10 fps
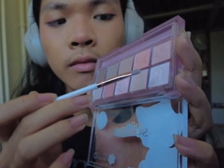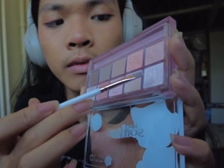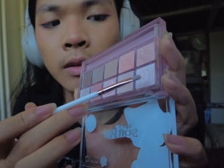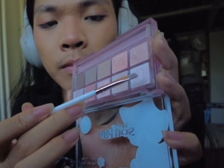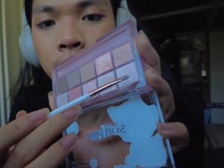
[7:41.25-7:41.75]
I'm
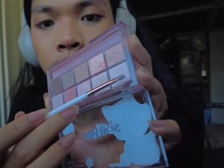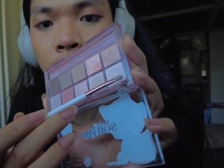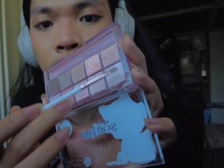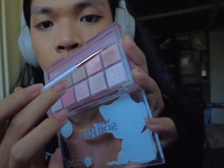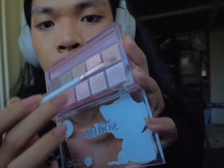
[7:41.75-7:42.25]
gonna mix
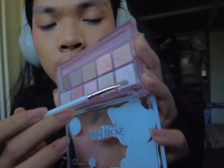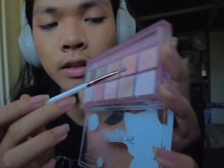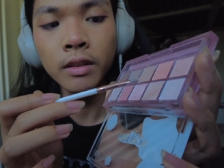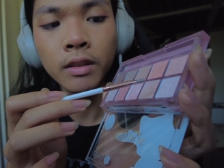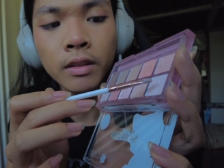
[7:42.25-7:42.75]
these two
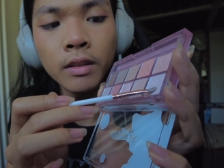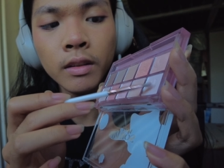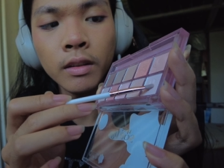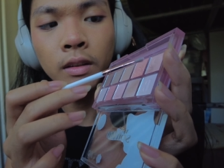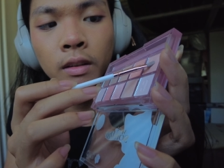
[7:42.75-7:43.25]
shades
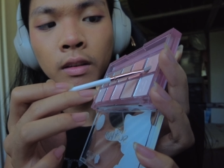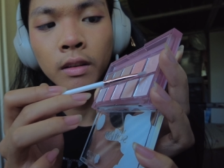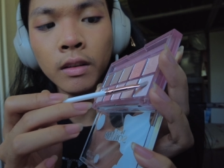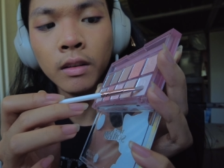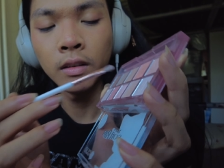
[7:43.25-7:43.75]

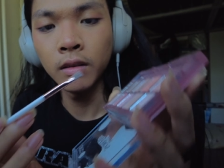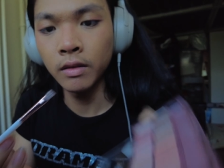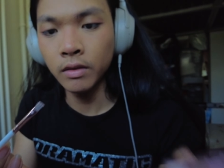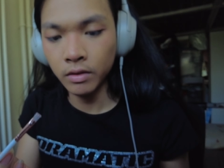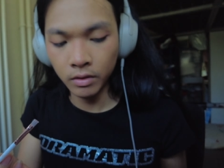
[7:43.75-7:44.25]

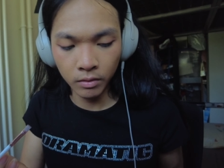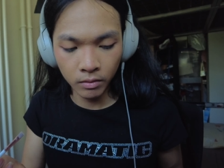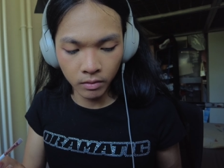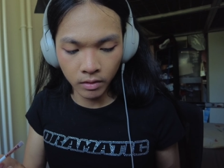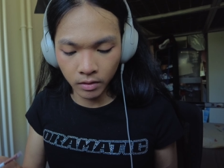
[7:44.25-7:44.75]

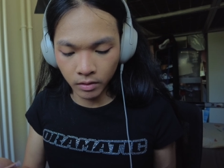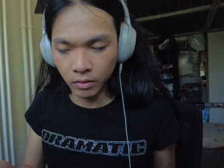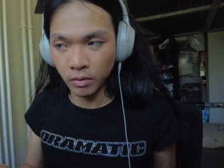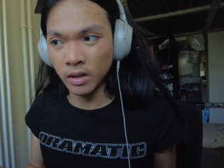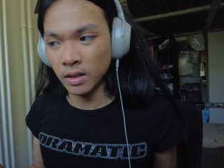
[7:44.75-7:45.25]
to
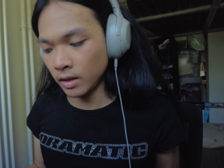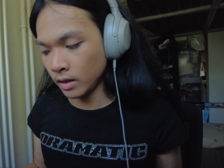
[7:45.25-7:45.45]
do a